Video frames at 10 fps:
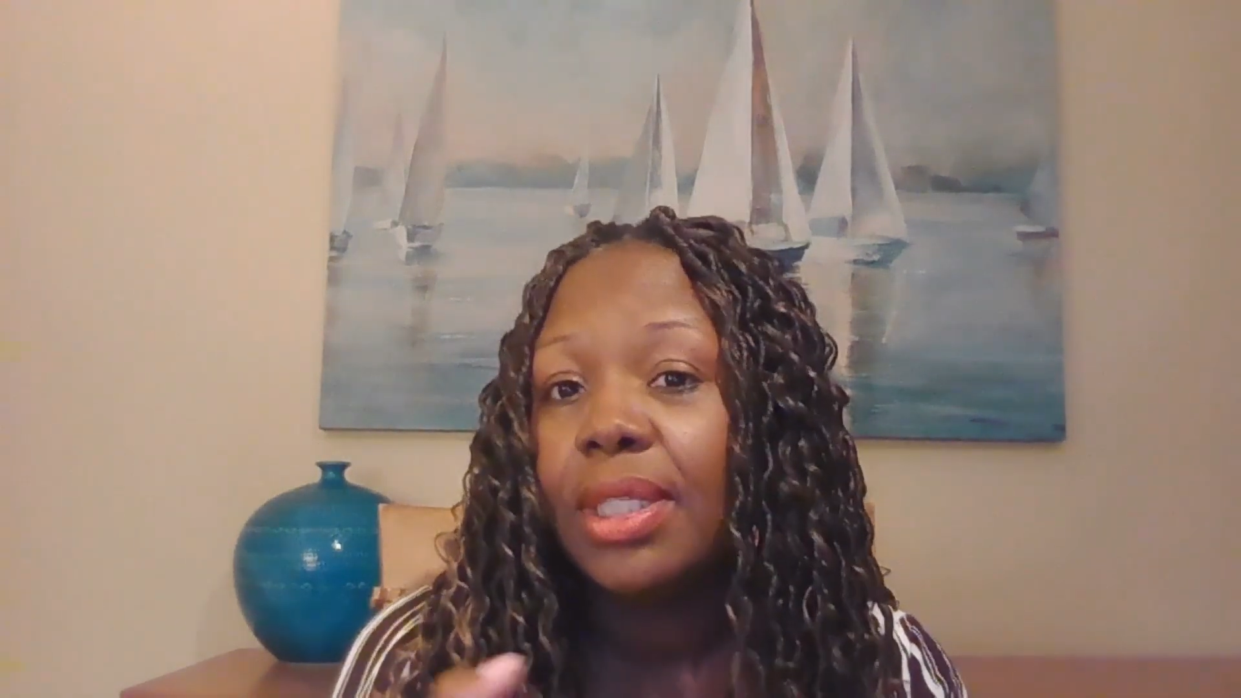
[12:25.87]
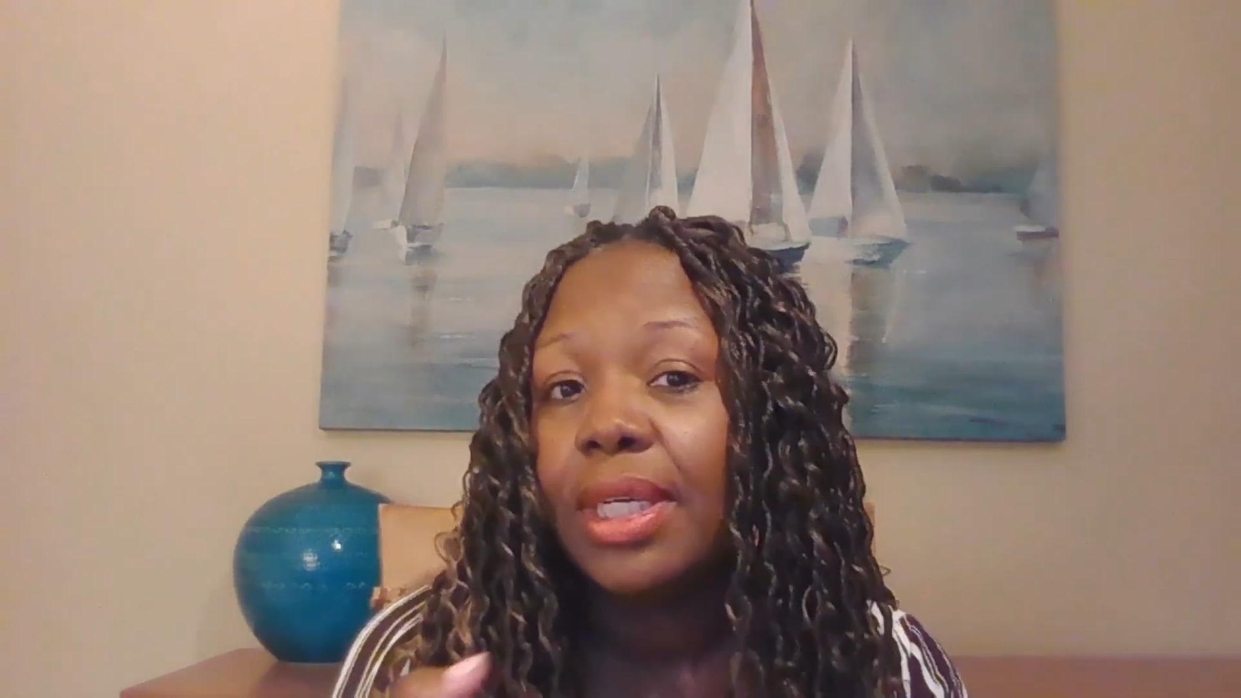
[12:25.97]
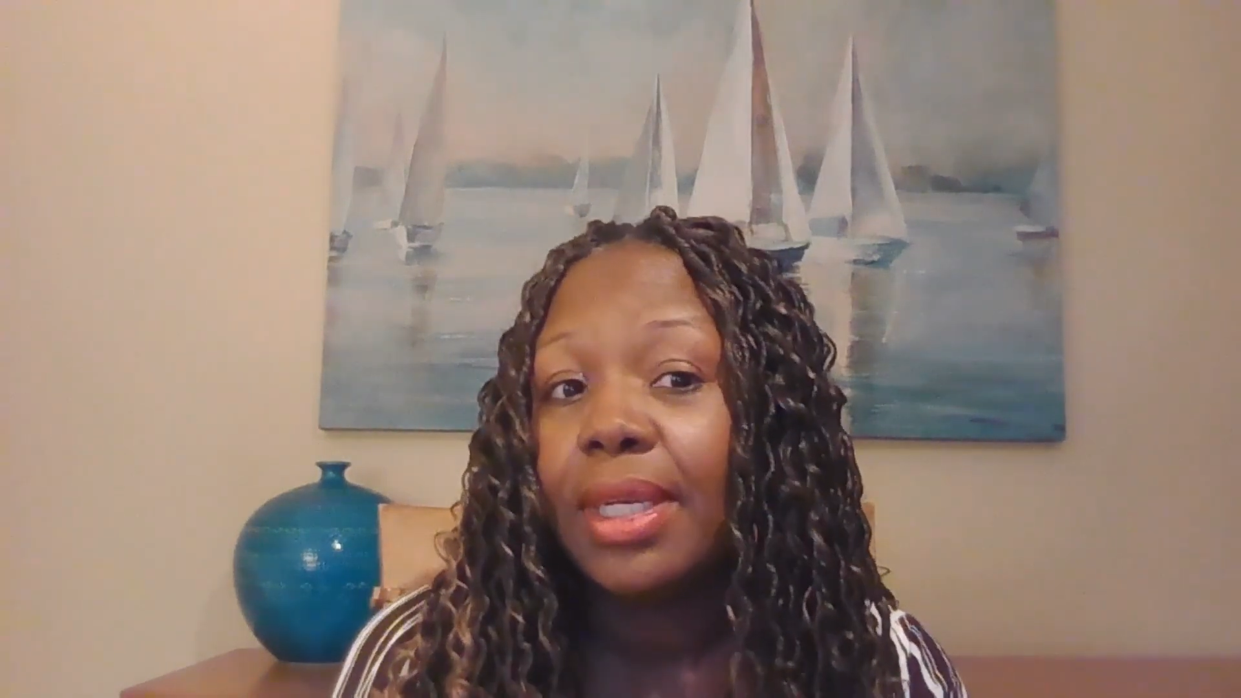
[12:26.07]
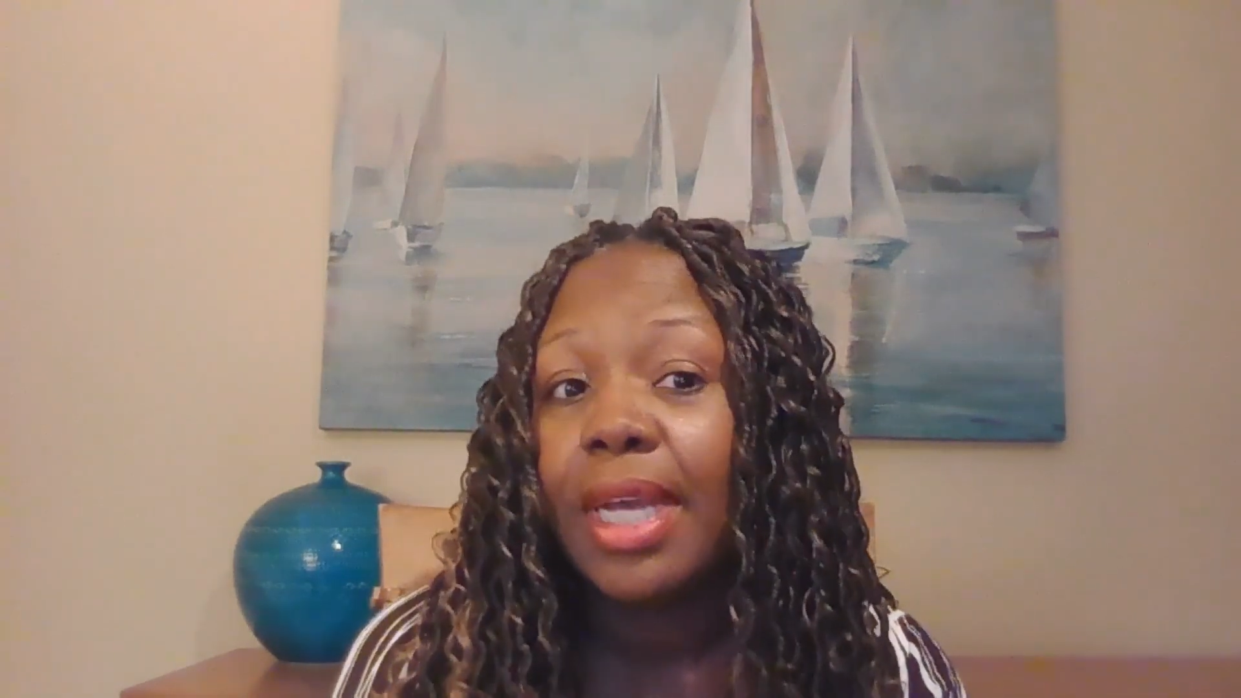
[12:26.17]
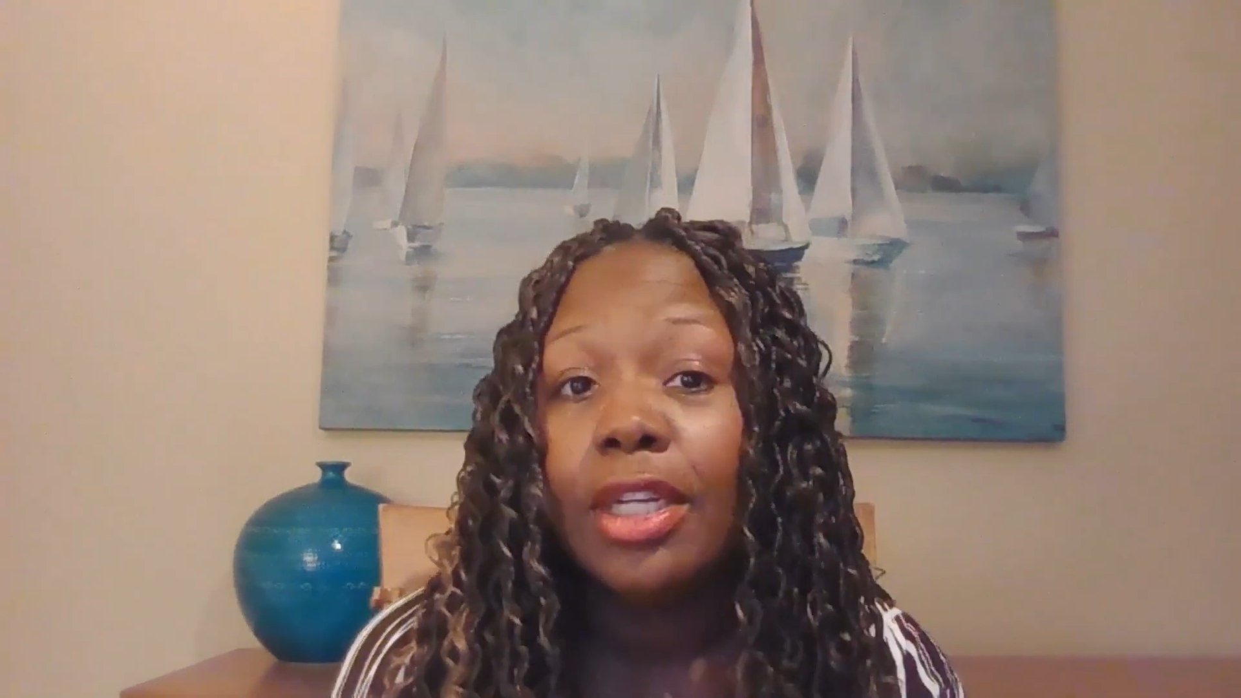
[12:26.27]

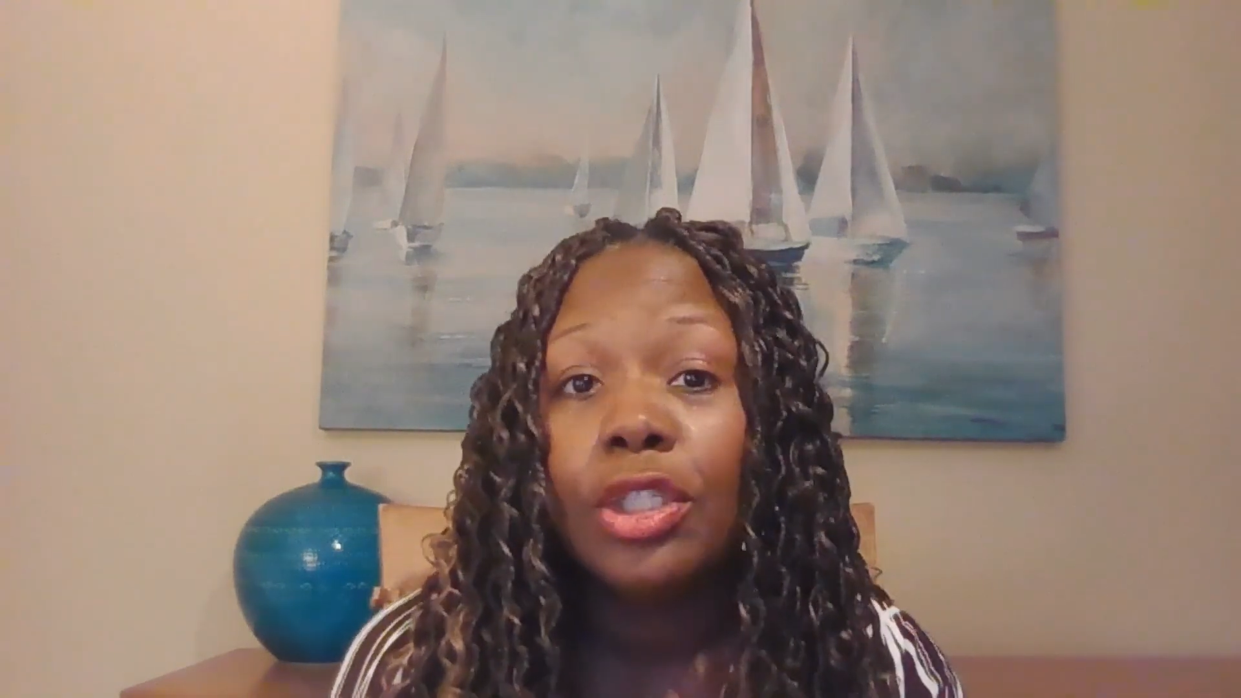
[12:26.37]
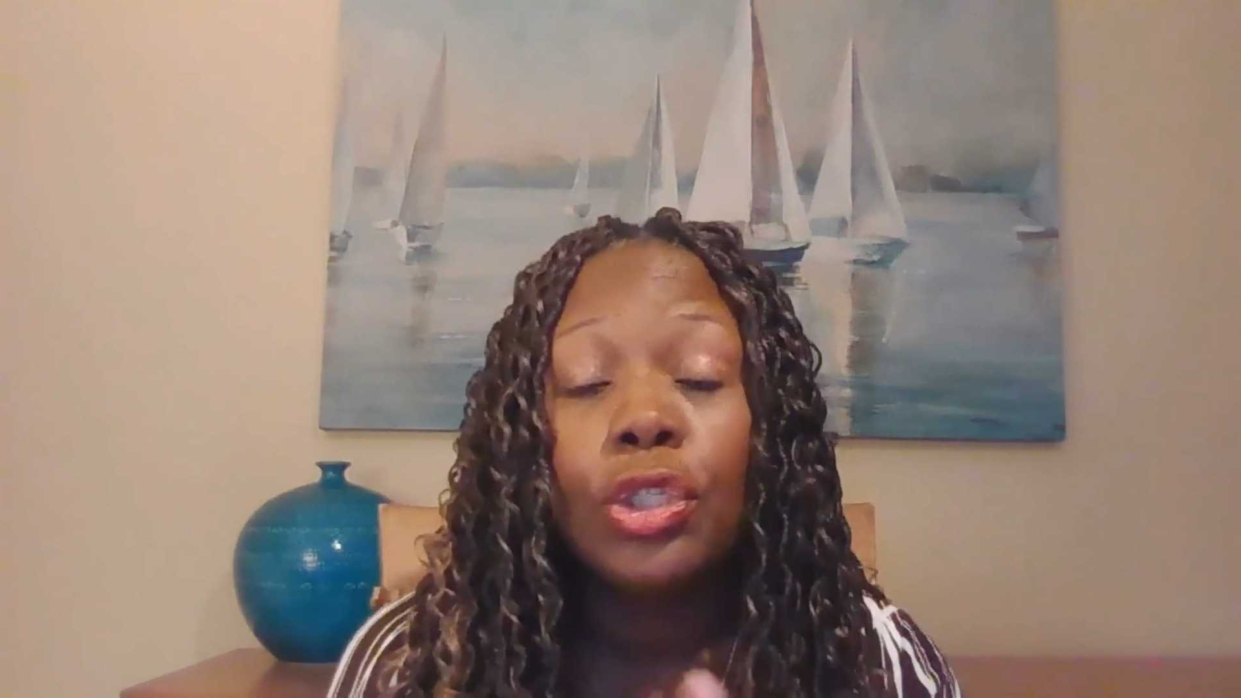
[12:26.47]
technology,